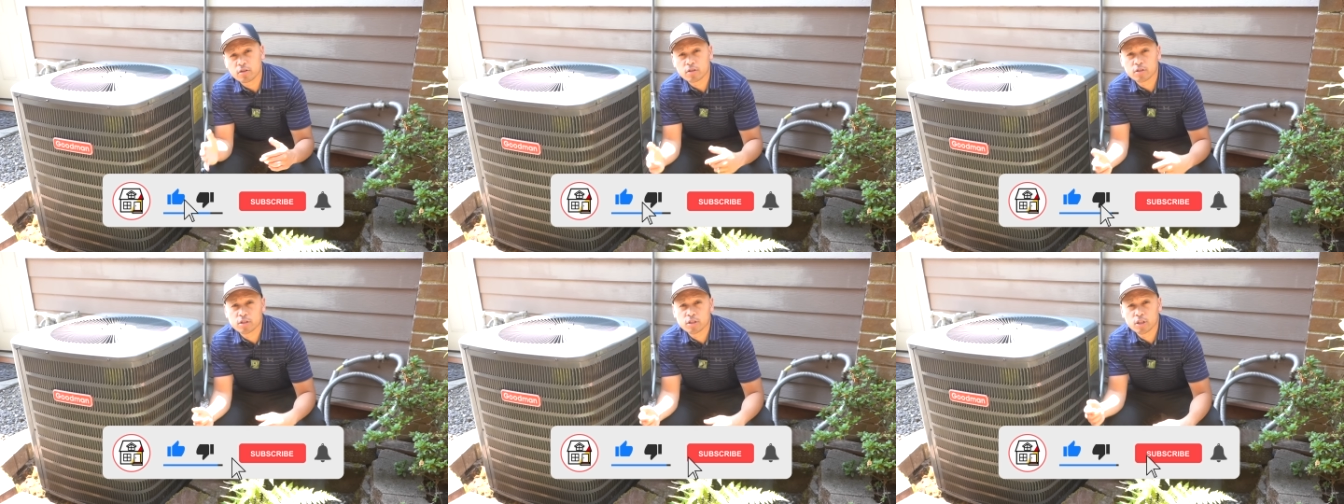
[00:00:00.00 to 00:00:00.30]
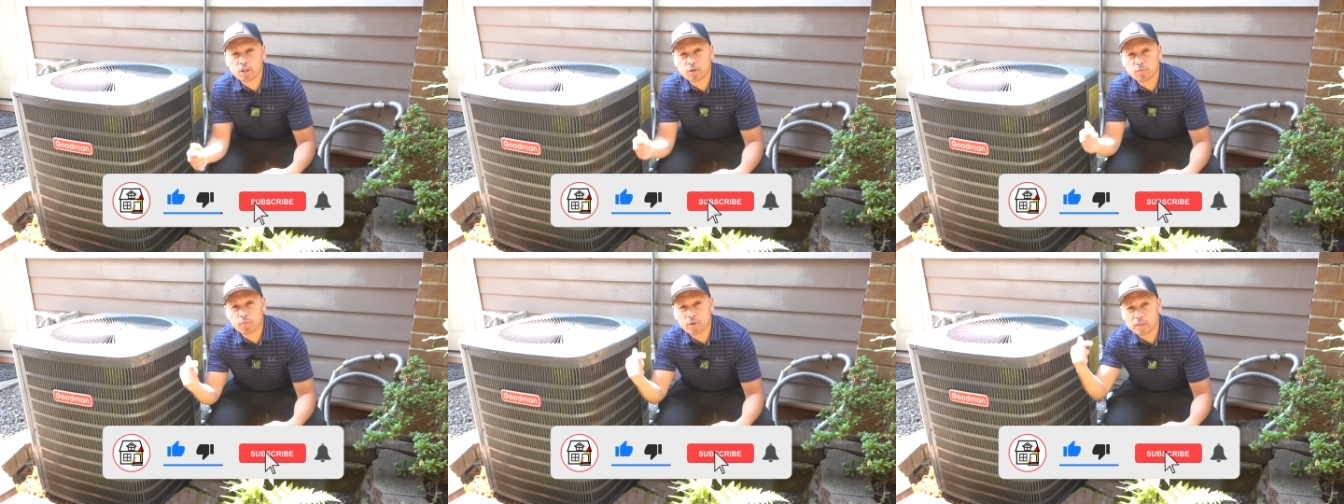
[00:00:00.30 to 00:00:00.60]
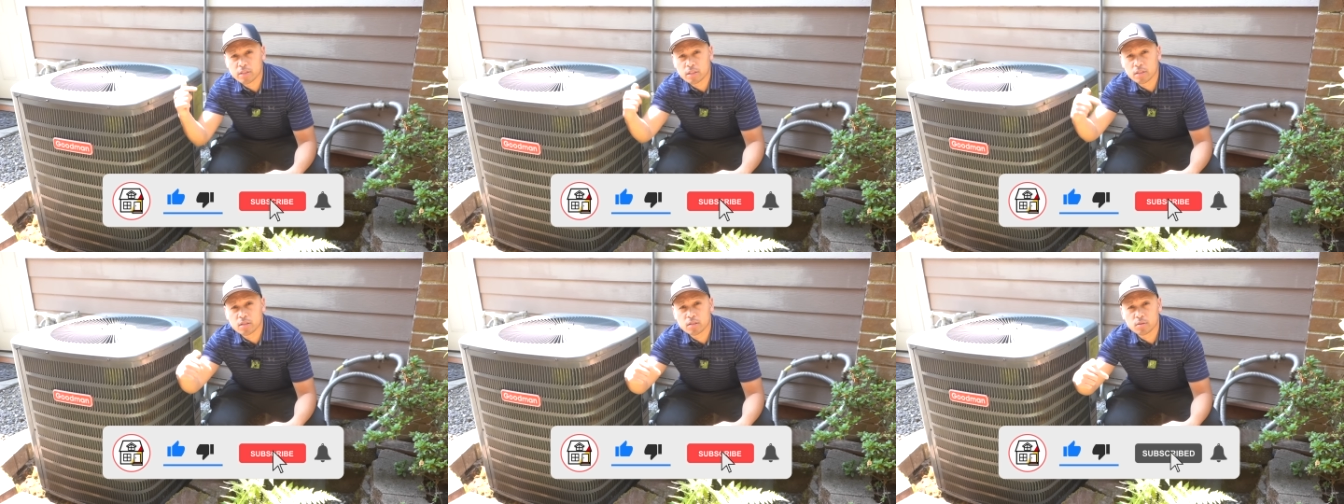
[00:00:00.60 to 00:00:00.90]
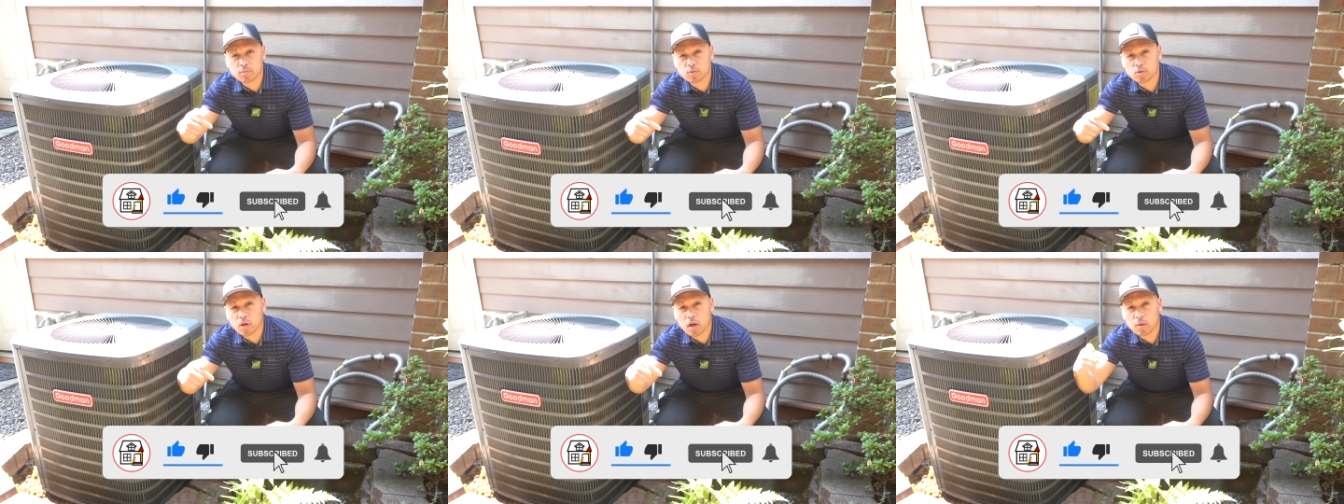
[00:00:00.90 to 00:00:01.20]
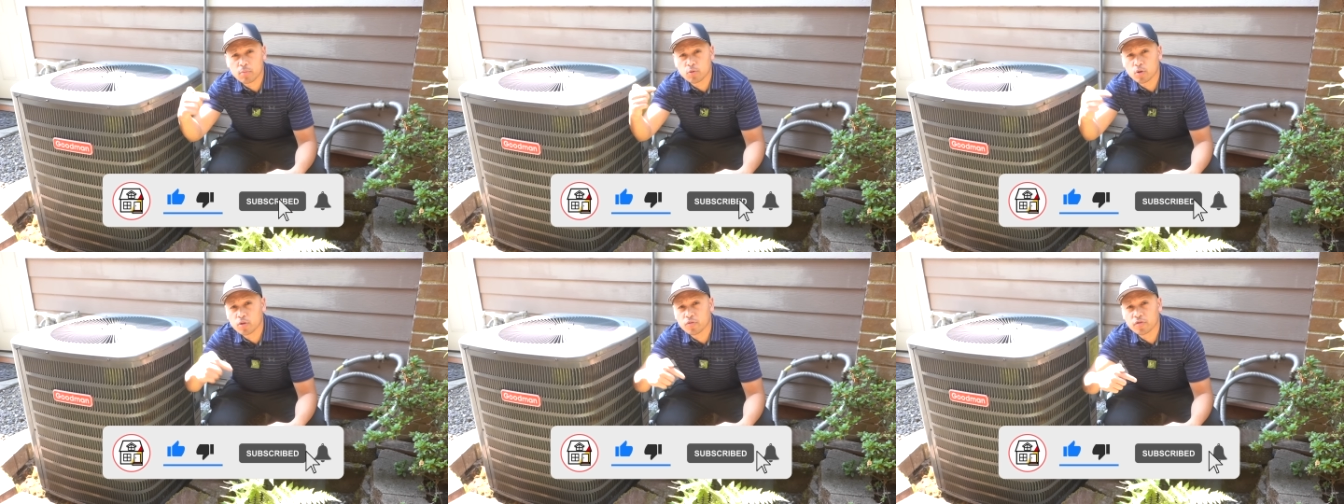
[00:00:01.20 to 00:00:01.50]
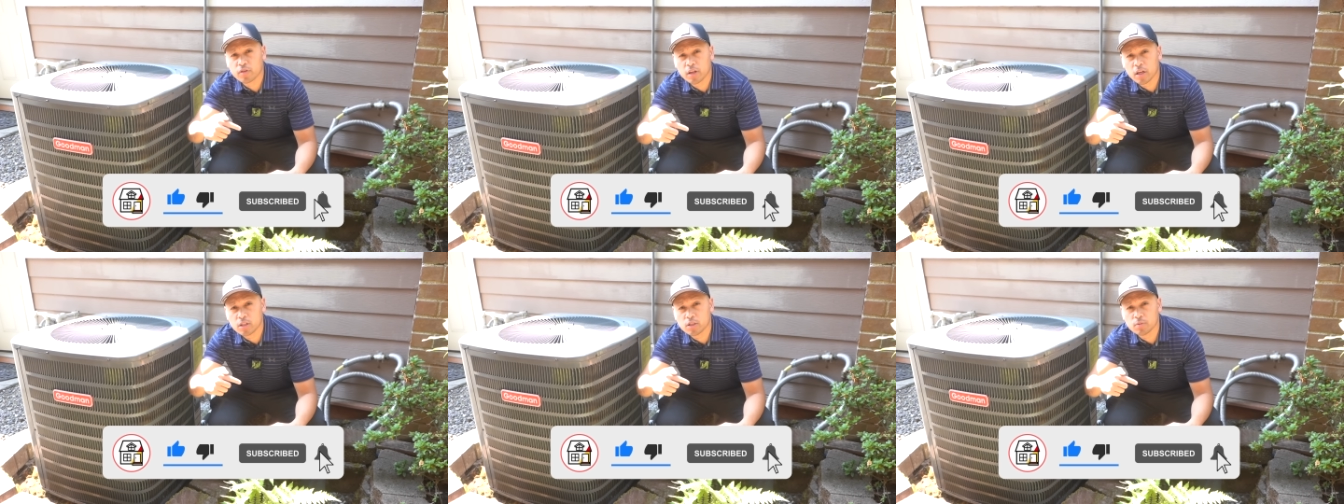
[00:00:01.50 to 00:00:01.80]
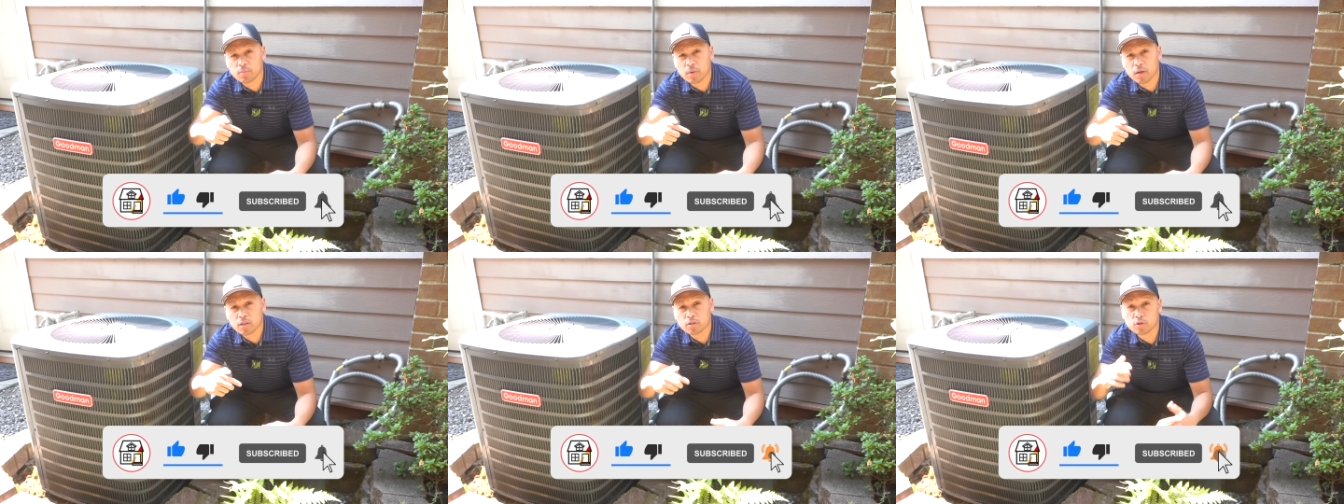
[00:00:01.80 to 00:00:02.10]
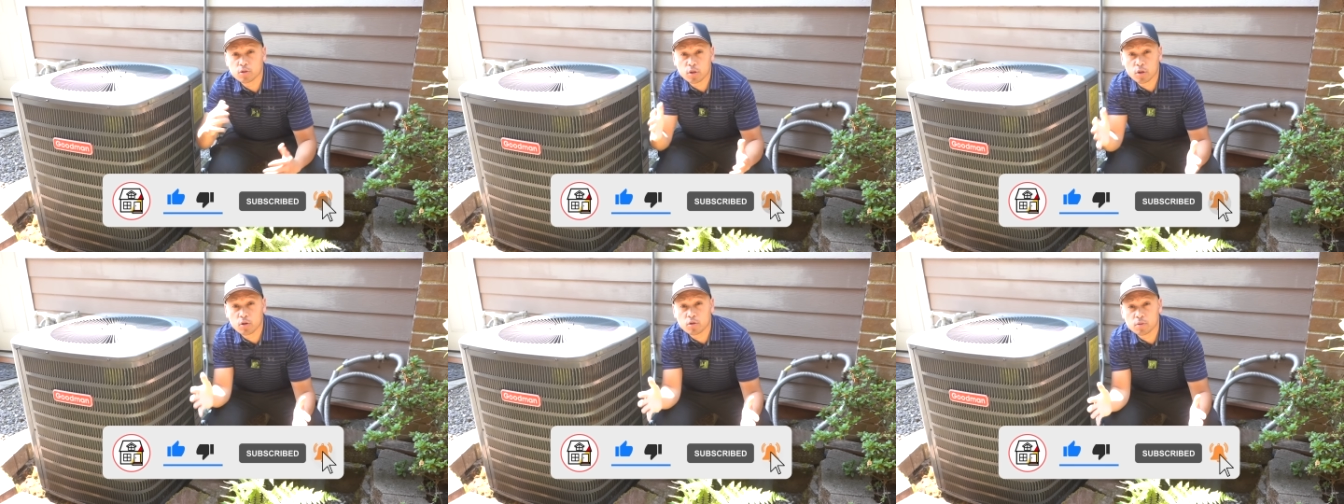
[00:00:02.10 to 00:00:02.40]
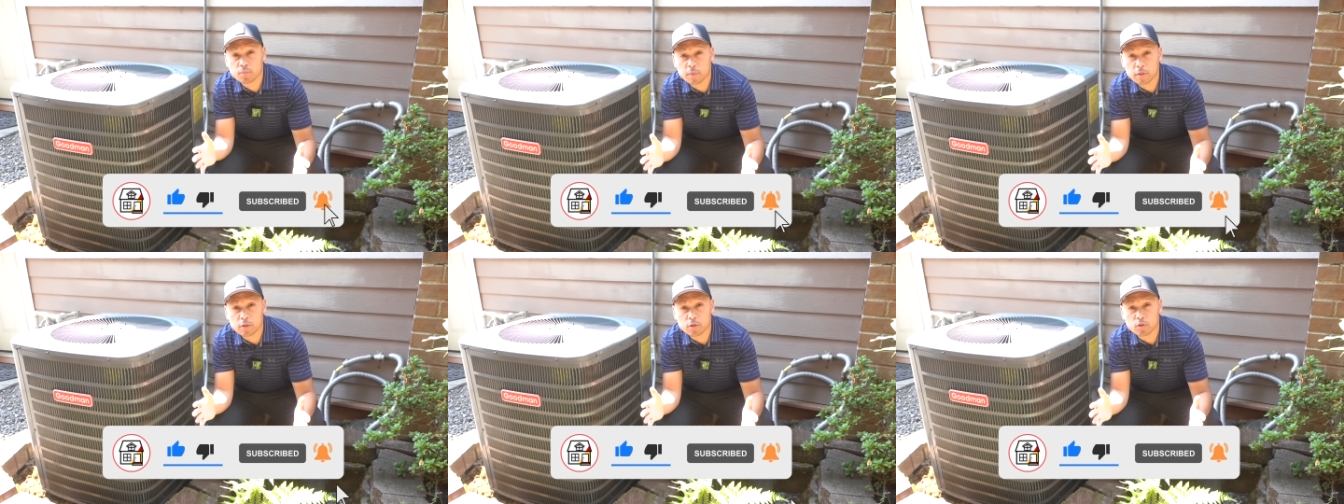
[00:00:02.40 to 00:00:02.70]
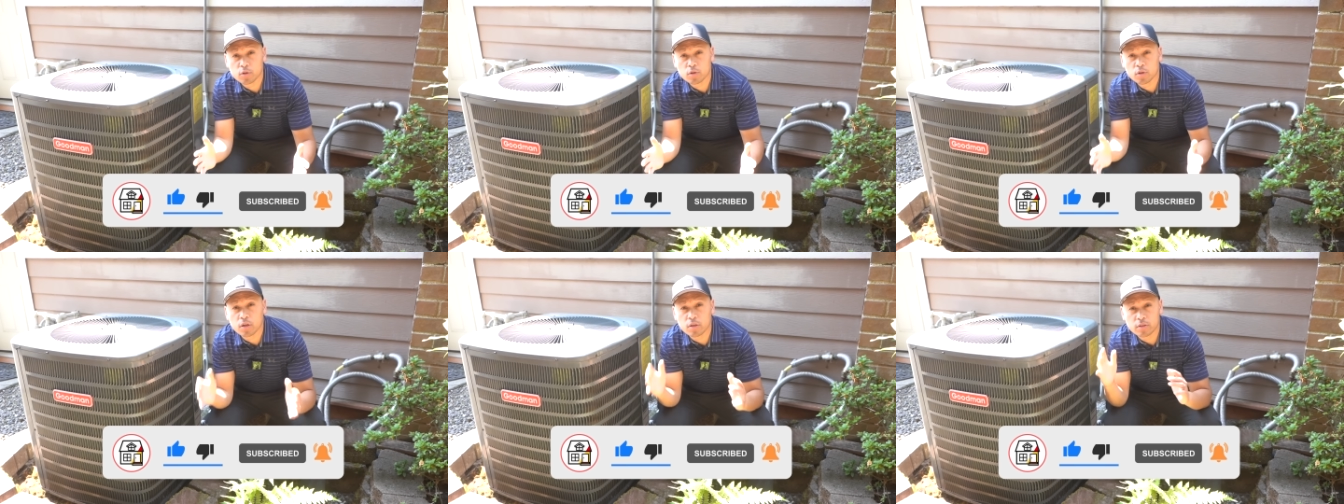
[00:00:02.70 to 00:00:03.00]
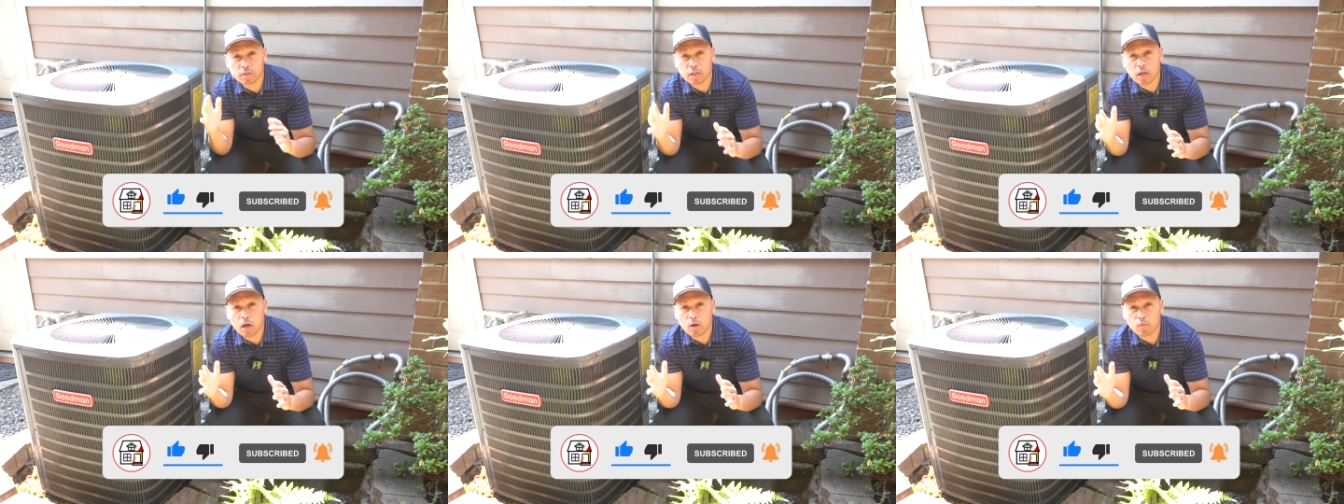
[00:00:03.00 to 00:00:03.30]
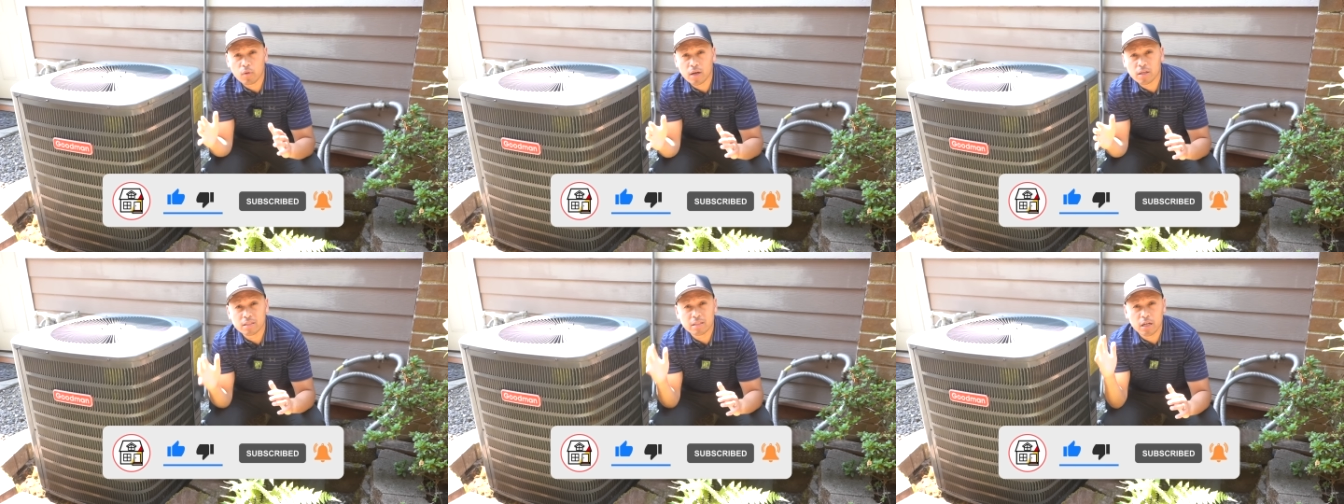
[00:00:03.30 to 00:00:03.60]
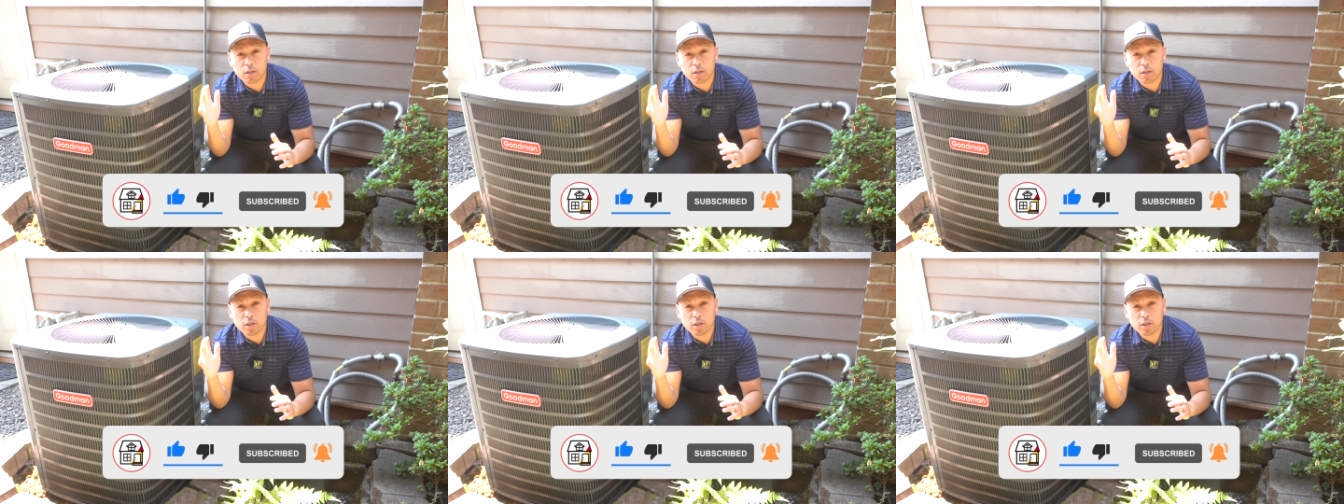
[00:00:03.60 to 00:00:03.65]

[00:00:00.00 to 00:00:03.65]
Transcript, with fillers: consider pressing the subscribe notification bell so you can always be in tune on DIYs,